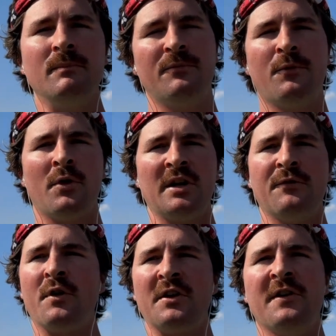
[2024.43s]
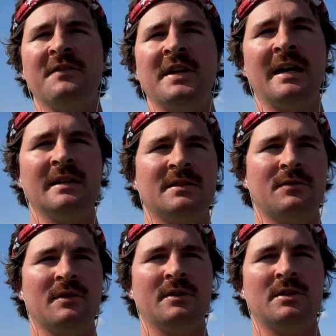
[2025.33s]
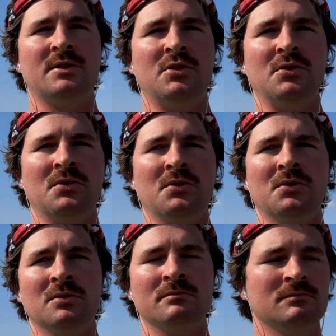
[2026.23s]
40-45 days to